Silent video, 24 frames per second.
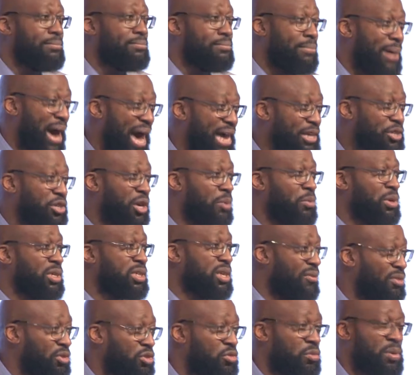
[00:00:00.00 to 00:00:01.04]
my dream was
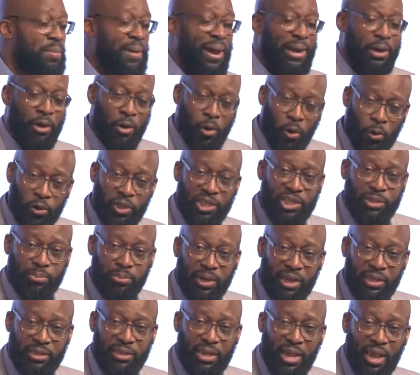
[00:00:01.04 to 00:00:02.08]
given to me by the Holy
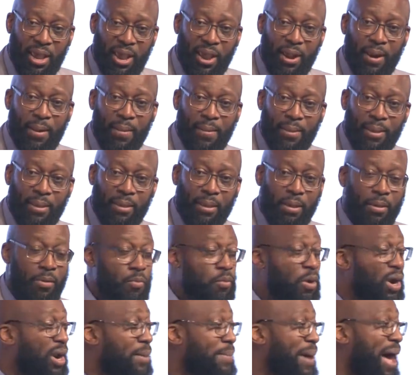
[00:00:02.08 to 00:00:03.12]
Spirit,
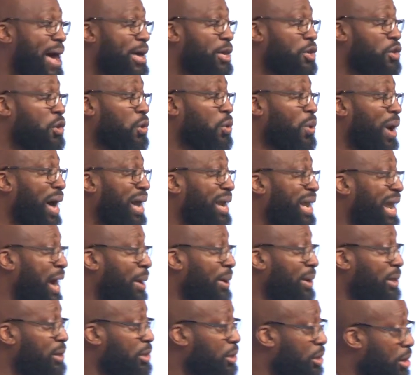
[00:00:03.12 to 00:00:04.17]
what about you
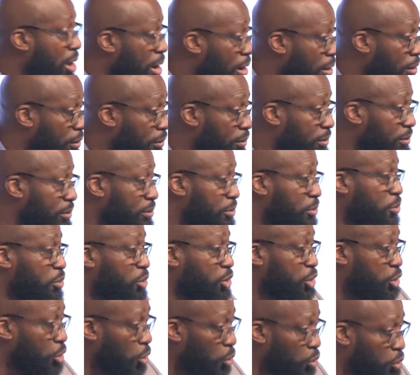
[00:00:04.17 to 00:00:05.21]
allowing God to
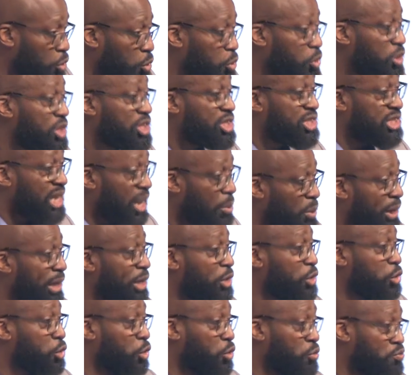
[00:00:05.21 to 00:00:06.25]
show you the same way he
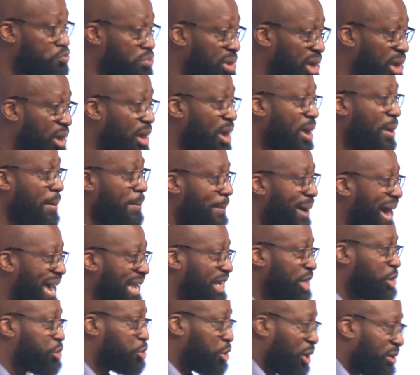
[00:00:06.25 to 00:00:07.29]
showed me my
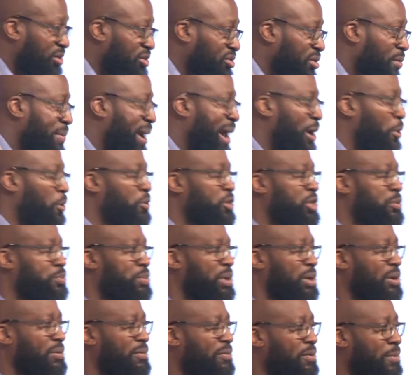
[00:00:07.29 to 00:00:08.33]
dreams for my own
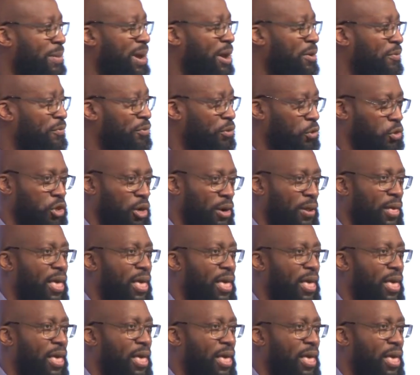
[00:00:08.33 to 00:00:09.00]
spirit, for my own future?